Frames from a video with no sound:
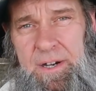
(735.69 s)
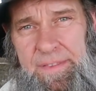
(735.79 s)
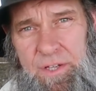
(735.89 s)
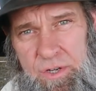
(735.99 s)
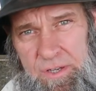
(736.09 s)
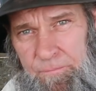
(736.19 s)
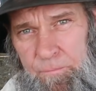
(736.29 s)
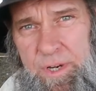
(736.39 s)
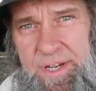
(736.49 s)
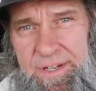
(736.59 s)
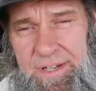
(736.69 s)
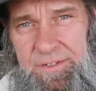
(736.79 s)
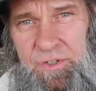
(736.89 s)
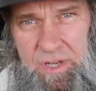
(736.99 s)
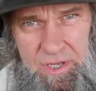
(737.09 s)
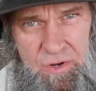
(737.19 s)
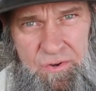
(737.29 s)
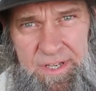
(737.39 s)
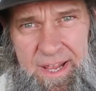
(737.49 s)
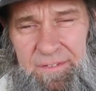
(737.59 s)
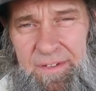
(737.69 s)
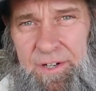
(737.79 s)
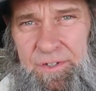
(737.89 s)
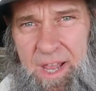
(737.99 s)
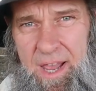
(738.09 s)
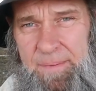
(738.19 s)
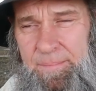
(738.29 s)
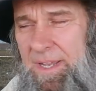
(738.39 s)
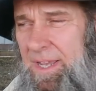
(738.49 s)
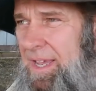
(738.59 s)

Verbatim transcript: and then you could freeze it, so you could use it at a later time.